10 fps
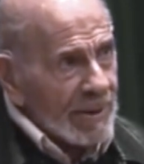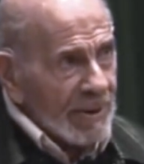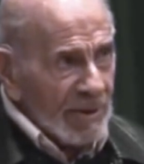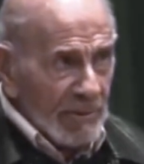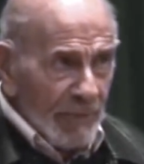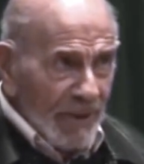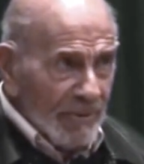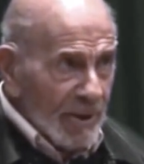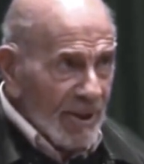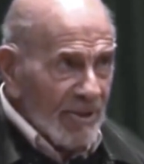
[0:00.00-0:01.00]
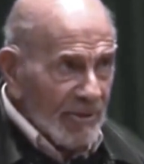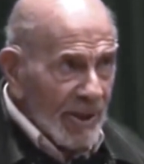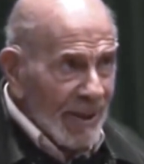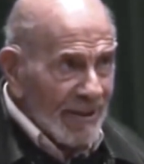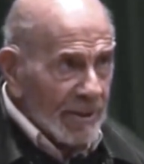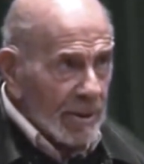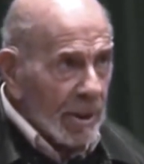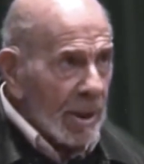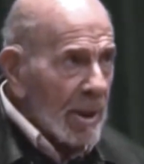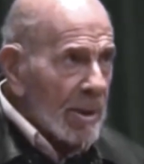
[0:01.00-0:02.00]
that they're specially selected.
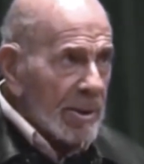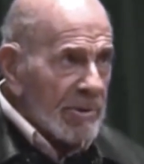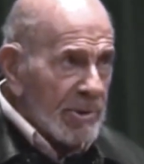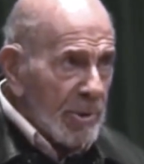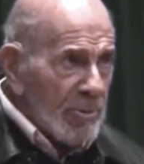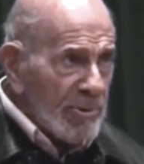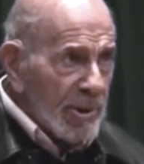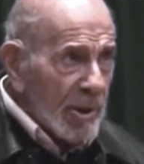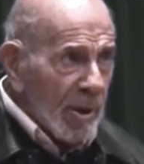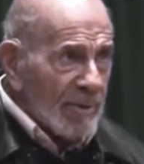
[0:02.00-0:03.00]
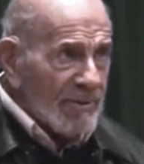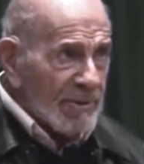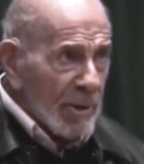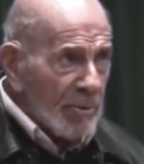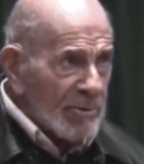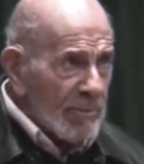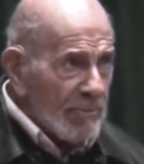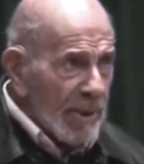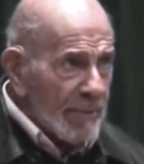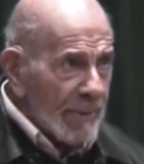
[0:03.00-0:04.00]
The Jews are God's
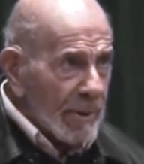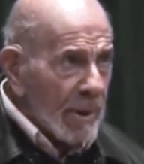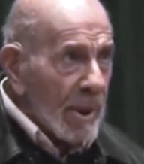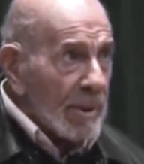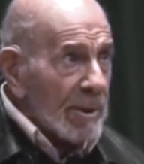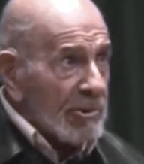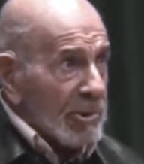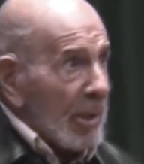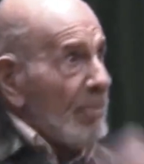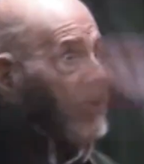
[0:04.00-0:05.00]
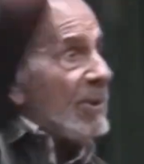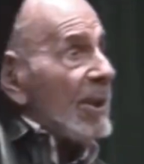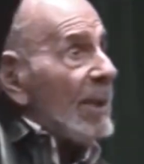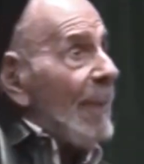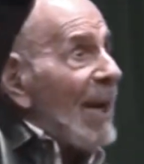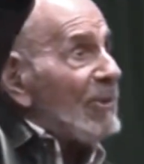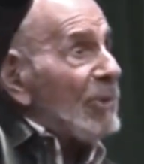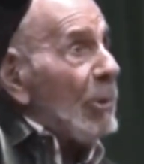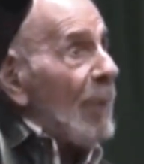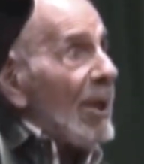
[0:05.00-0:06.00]
chosen people. The Germans are the
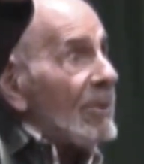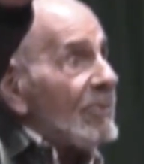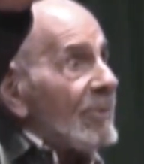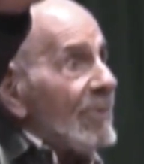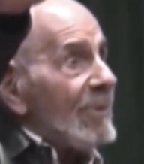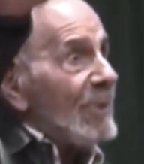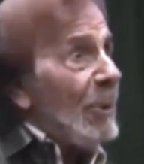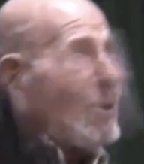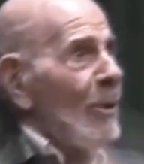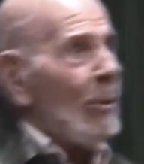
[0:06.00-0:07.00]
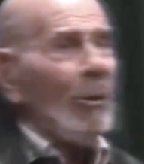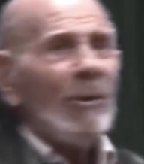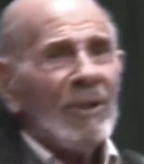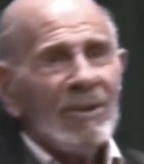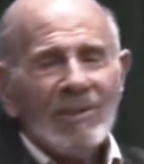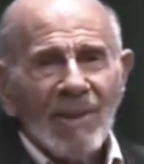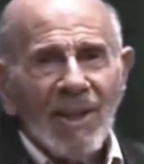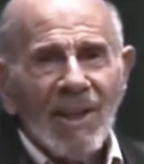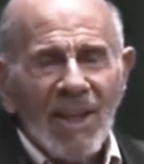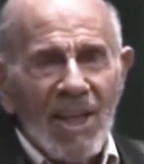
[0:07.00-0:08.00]
master race. You know, all these
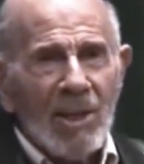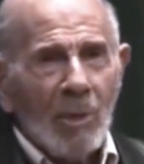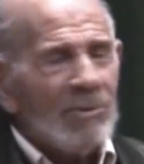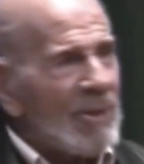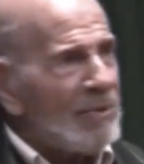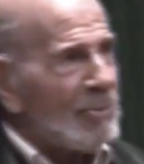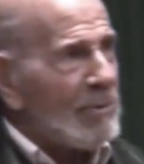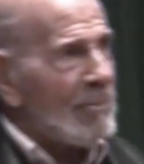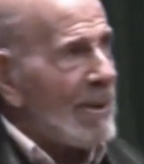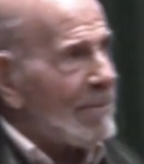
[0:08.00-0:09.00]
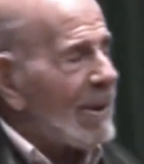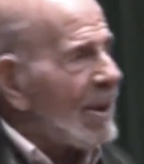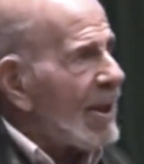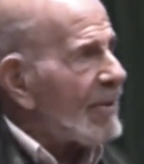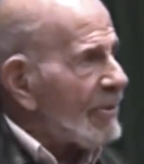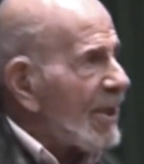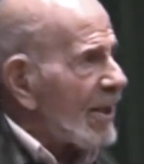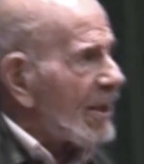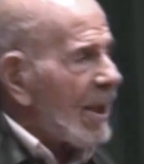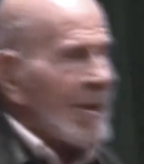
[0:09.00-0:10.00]
little egocentric people
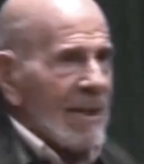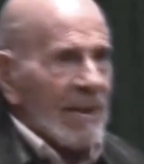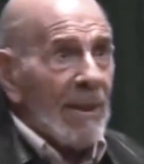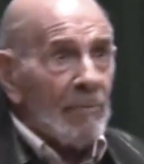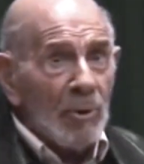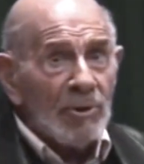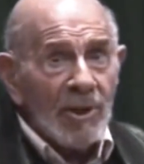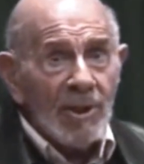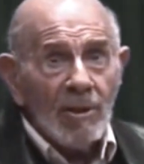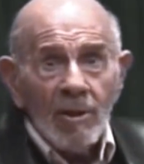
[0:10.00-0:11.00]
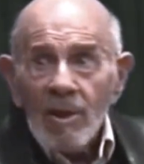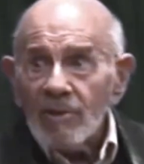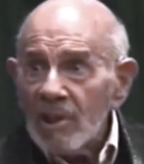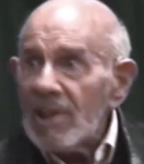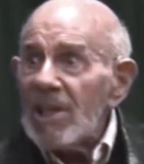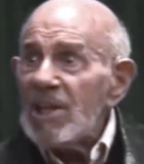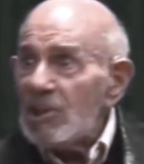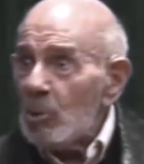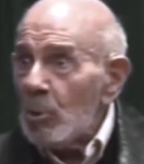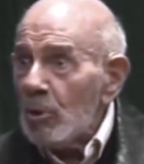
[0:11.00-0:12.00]
think that they're put here to
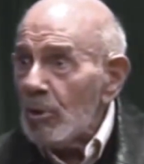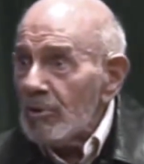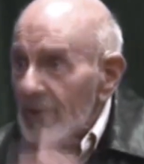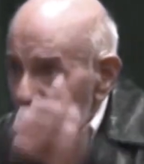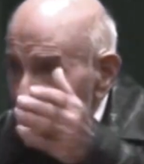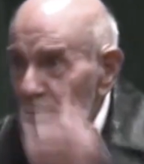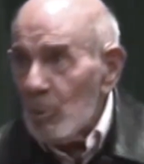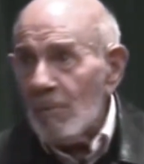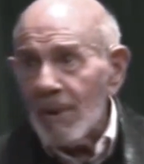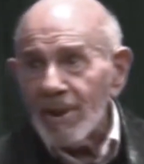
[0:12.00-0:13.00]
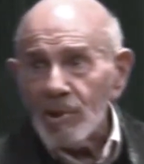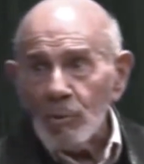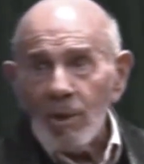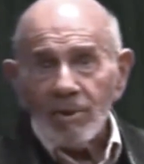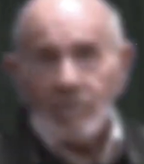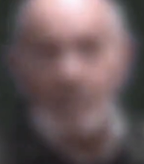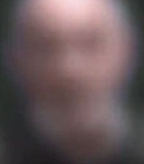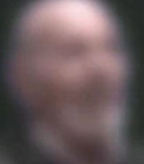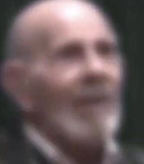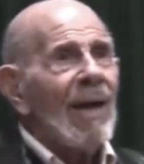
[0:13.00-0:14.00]
lead the world into a better direction.
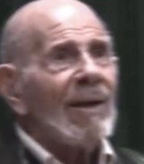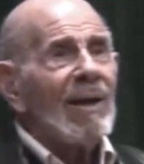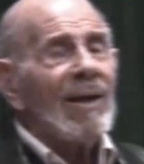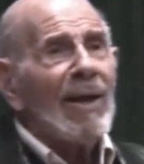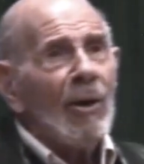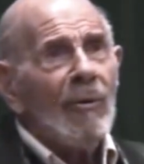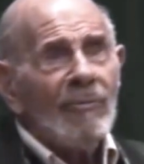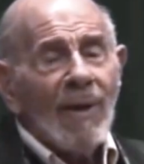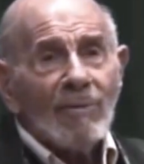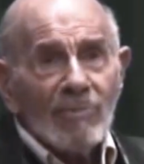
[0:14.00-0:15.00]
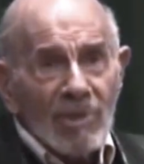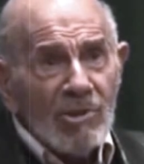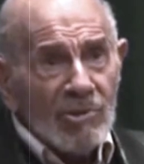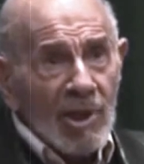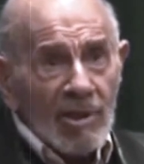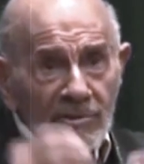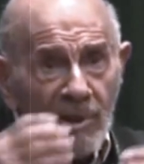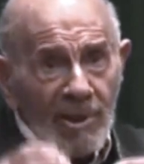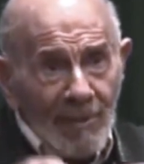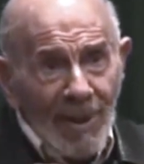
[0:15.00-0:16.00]
Galileo found seashells
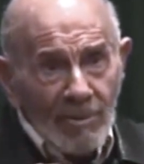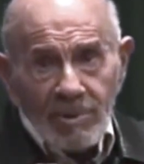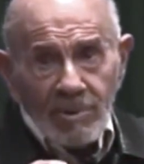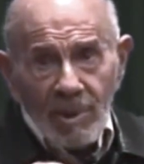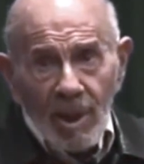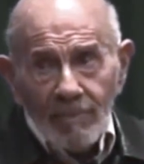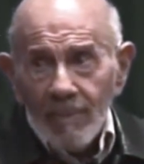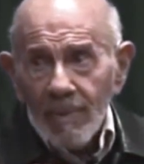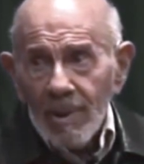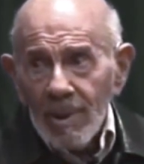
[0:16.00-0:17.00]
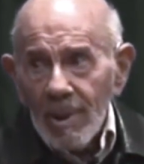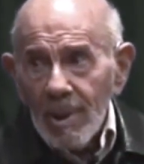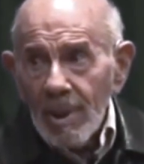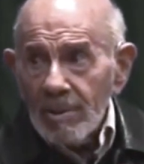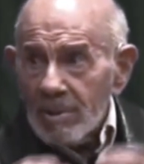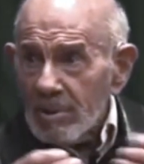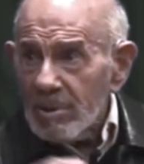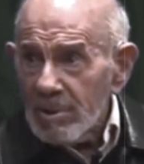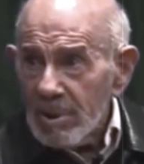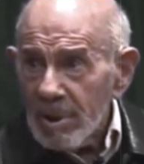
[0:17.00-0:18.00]
on the mountaintop. He
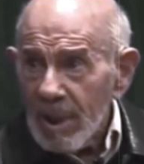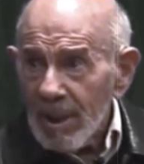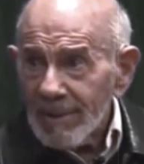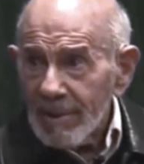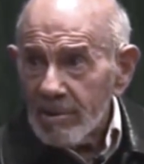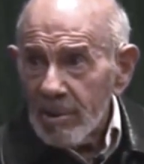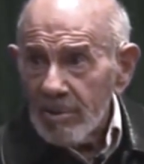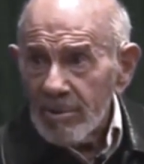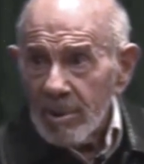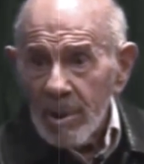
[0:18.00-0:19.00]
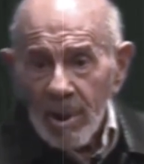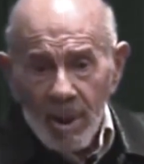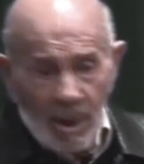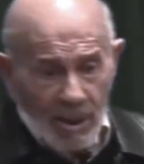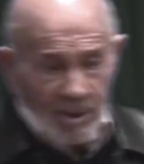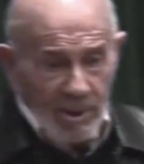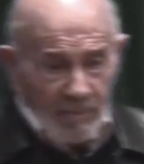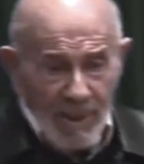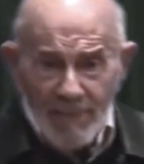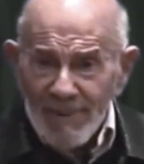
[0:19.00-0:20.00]
took it to the Catholic Church and he
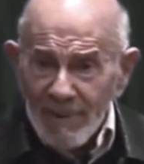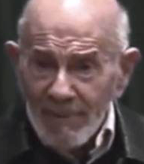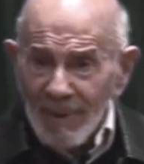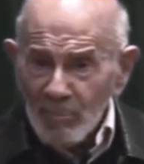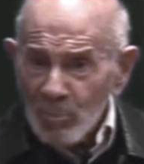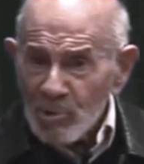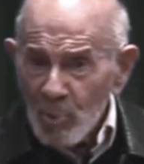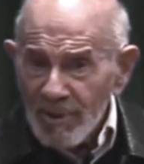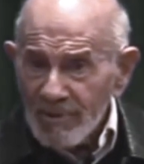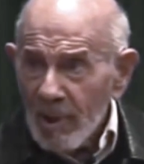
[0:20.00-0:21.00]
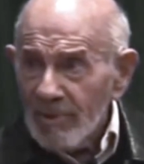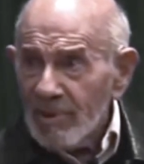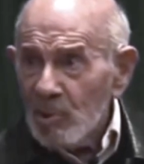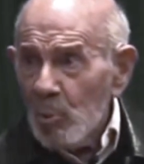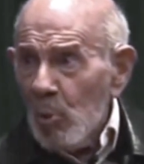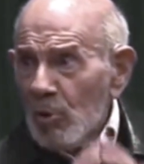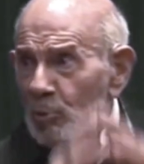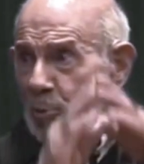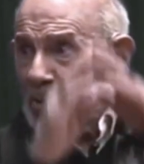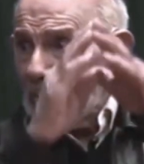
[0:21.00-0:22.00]
said, maybe the mountain was once under the
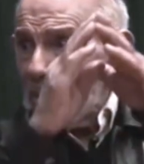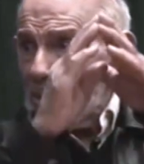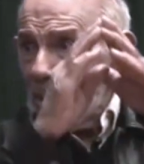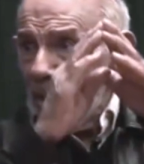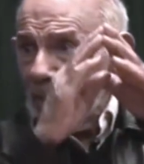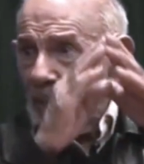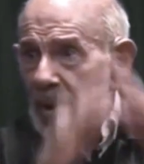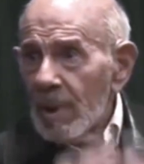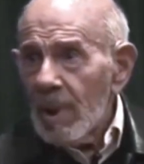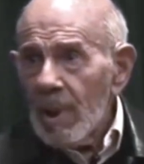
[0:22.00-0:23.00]
water and was pushed up.